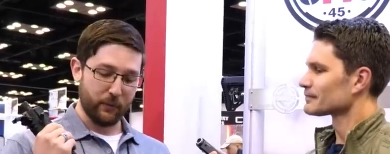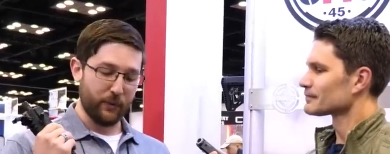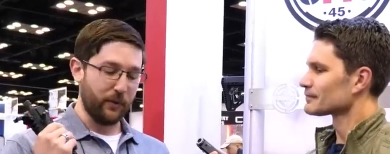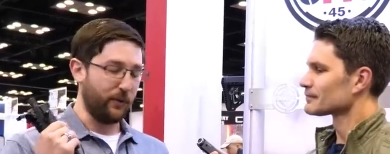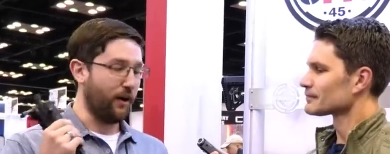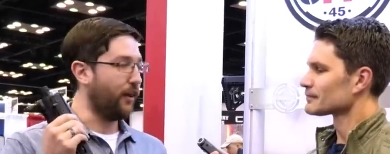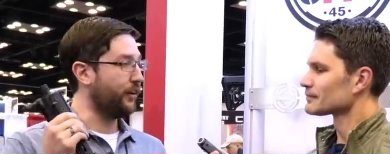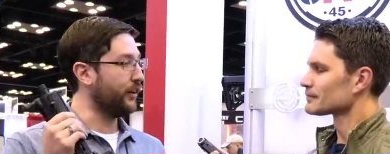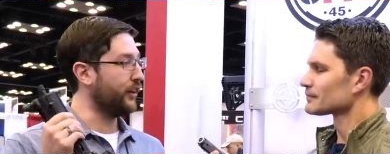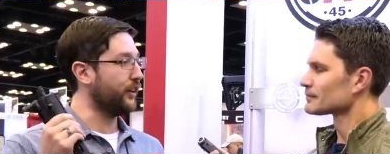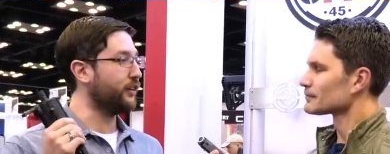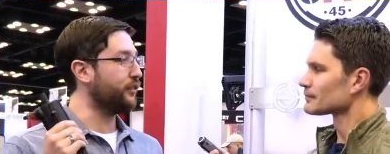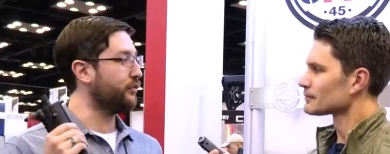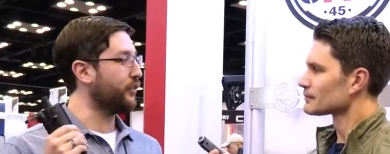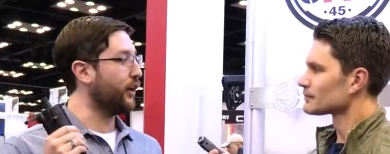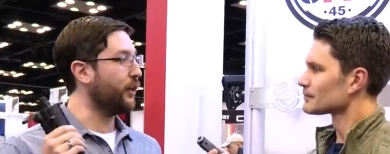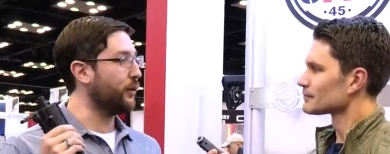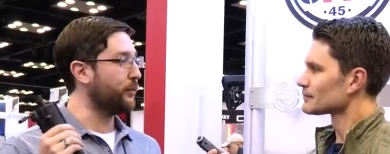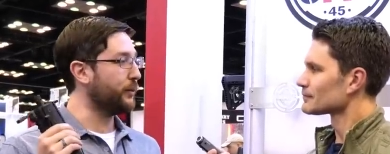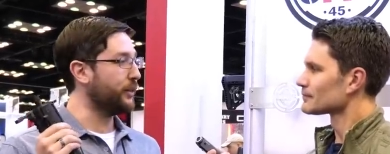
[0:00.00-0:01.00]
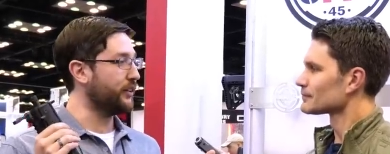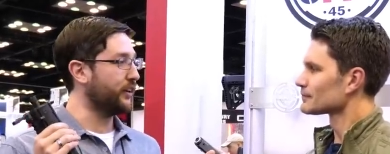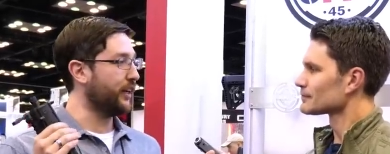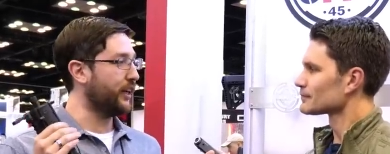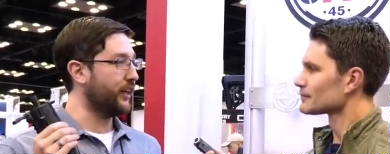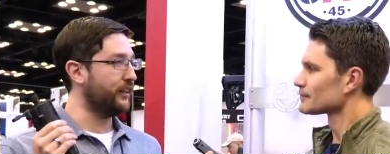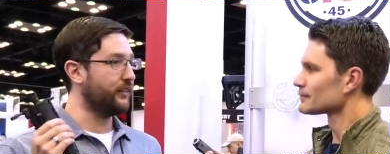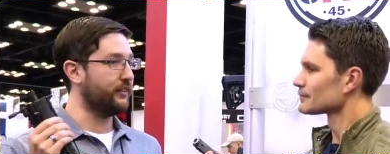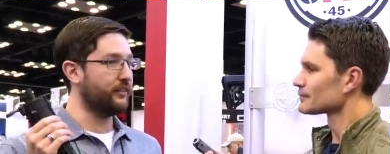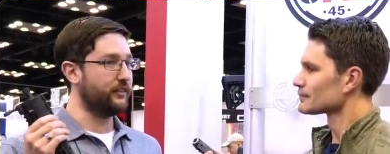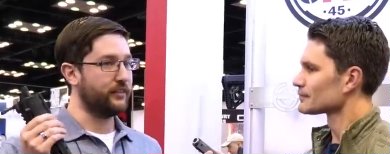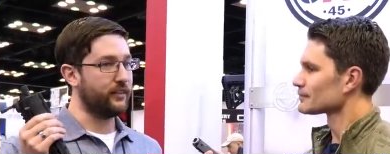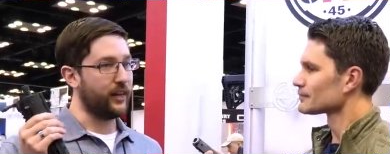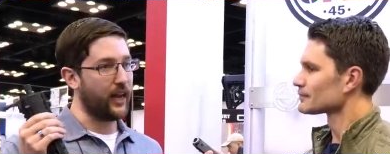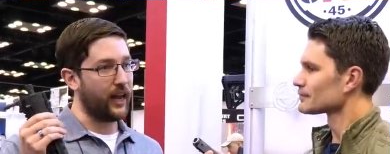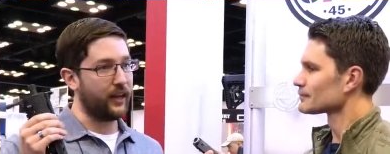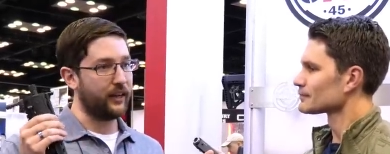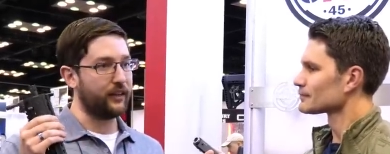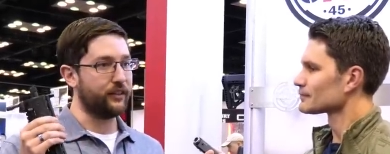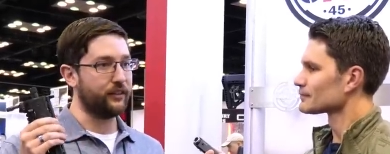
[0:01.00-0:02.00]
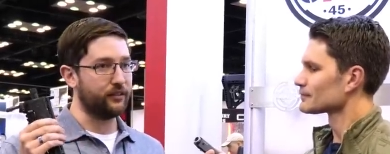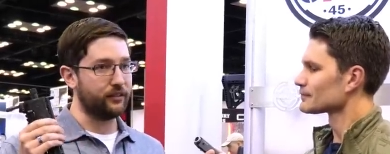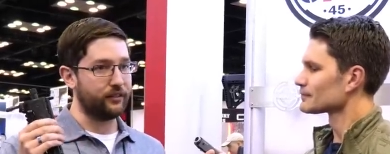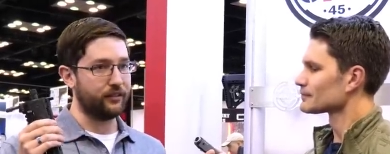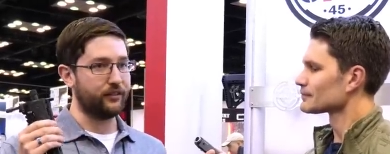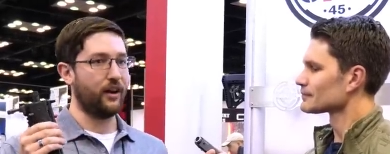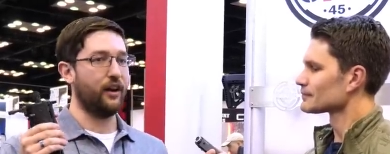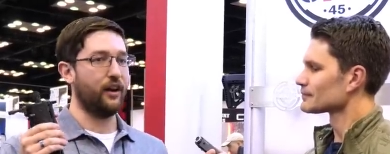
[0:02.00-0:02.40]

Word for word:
Speaker 1: we were already in development, and that is